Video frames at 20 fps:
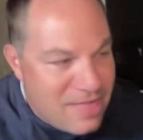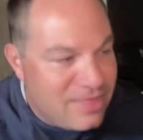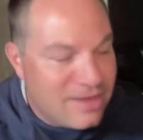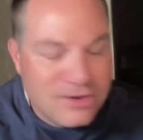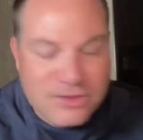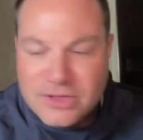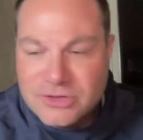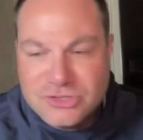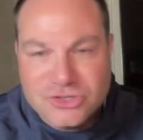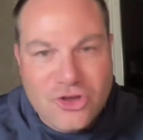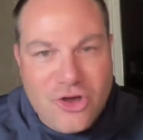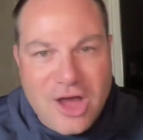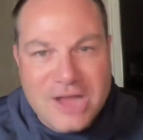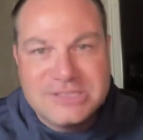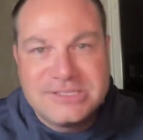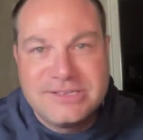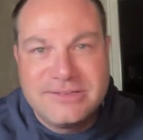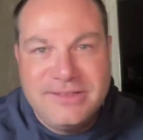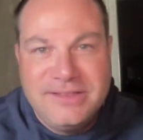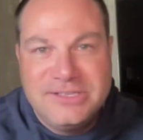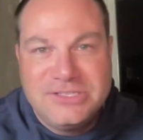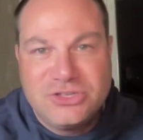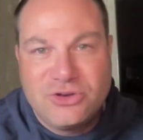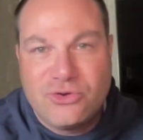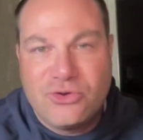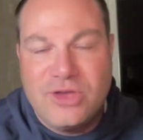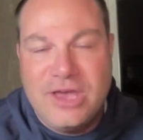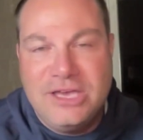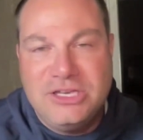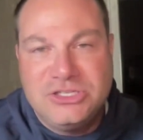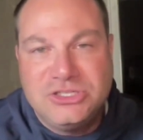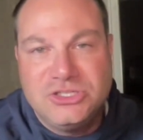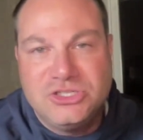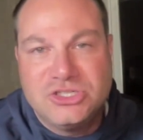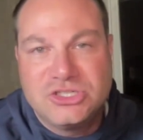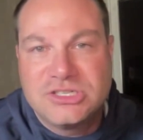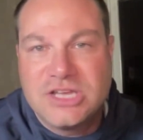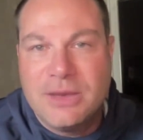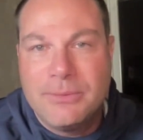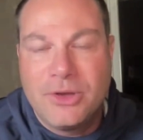yeah, there's constantly these creations
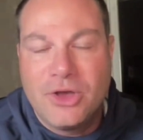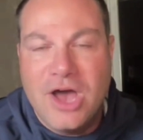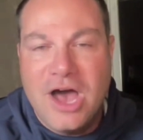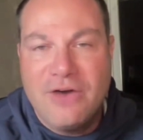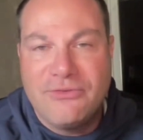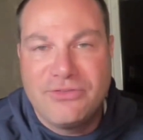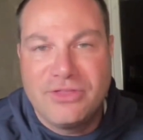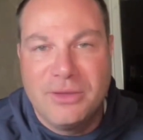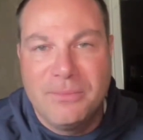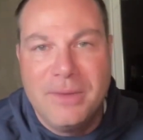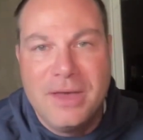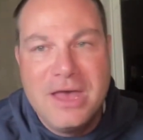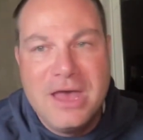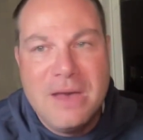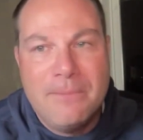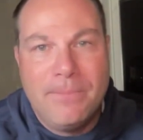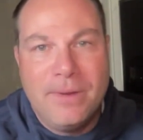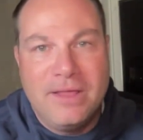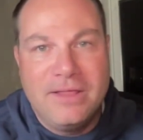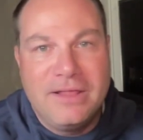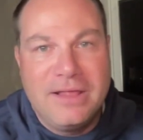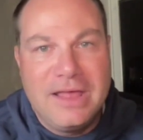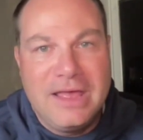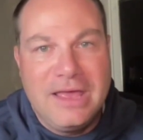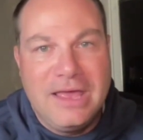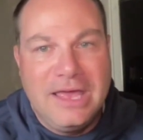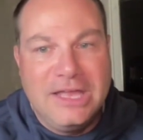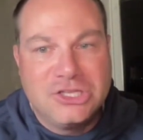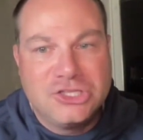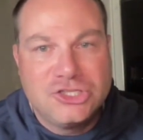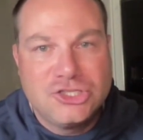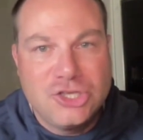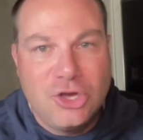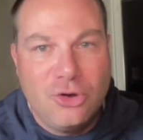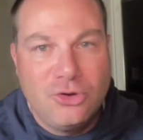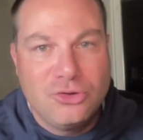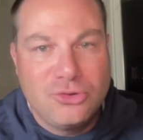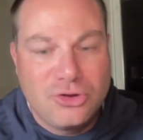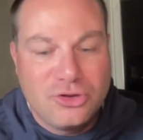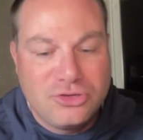just coming off of them. But it's
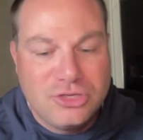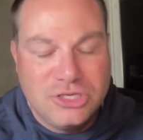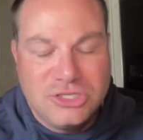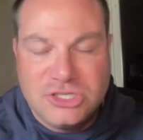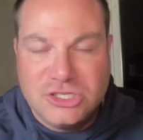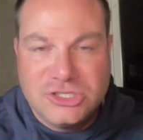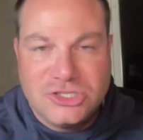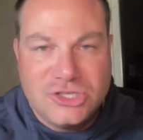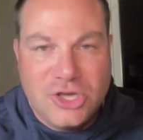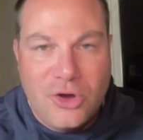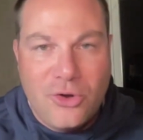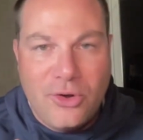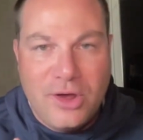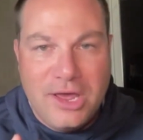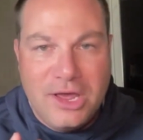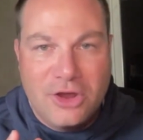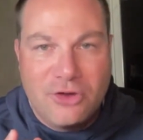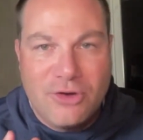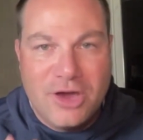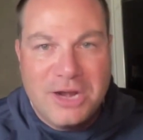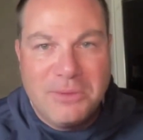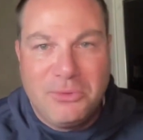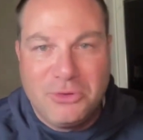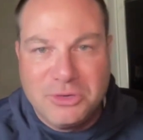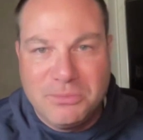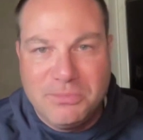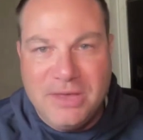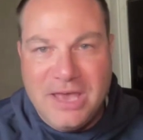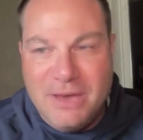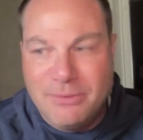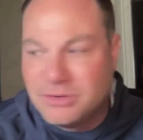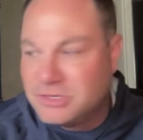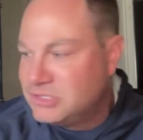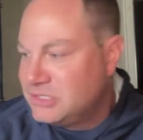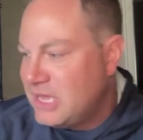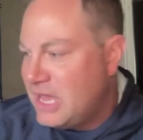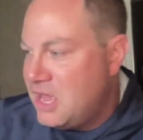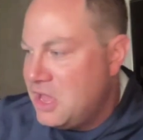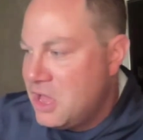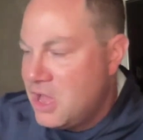just so incredible to be able to
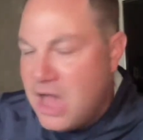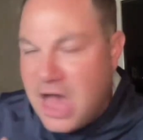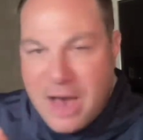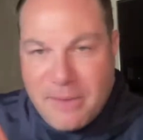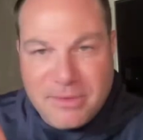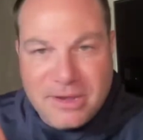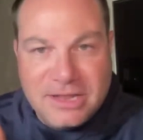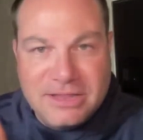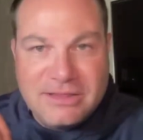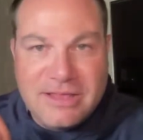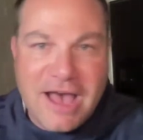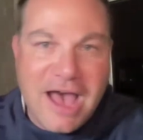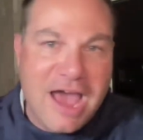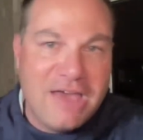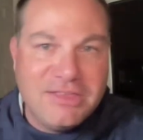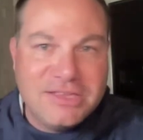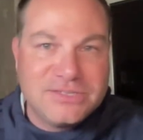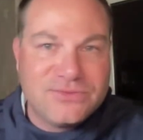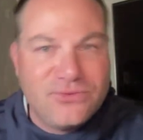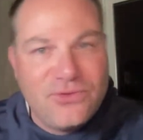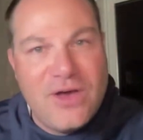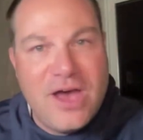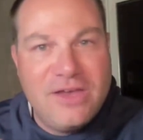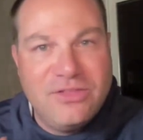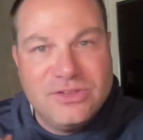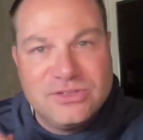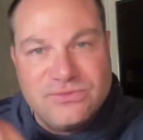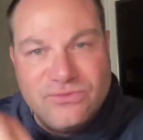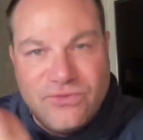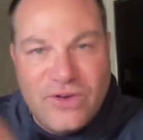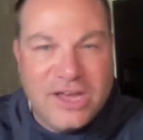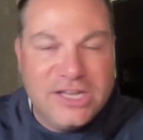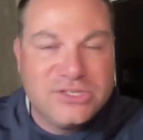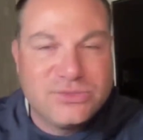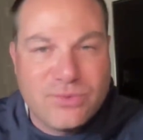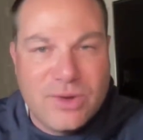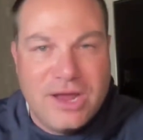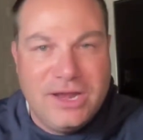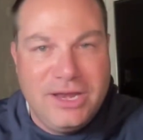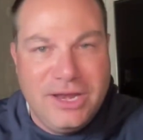say, I'm going to tie this fly in this vise
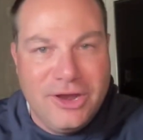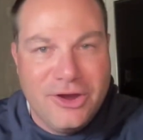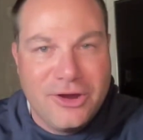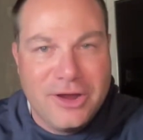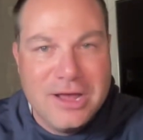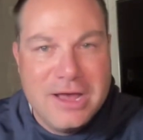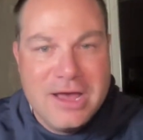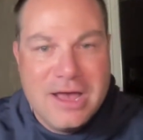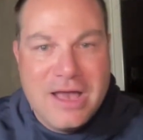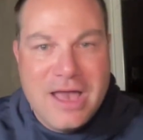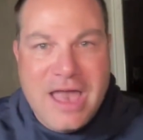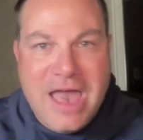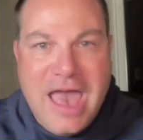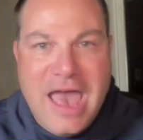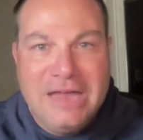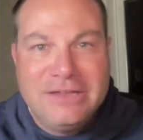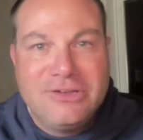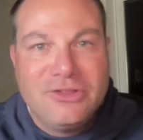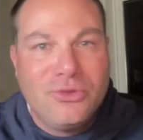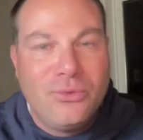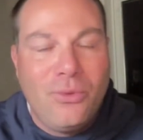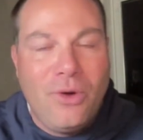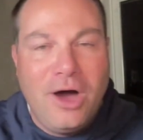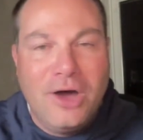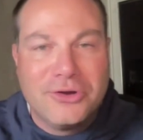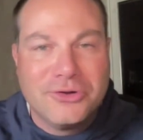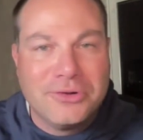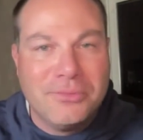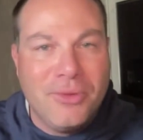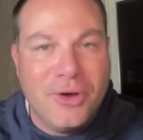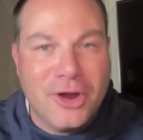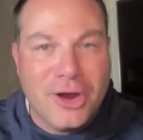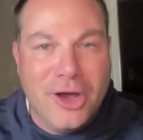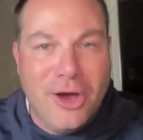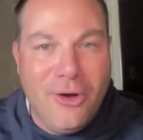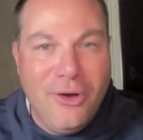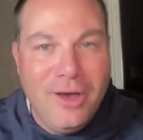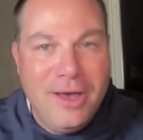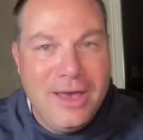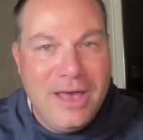right here, head to the water
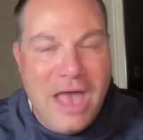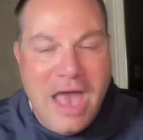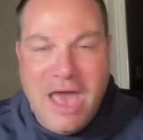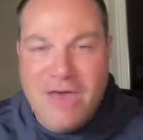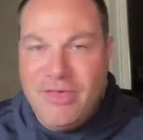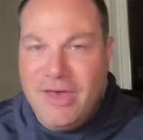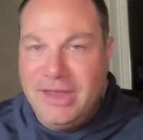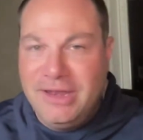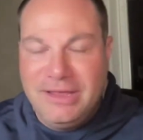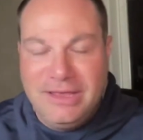tomorrow, and then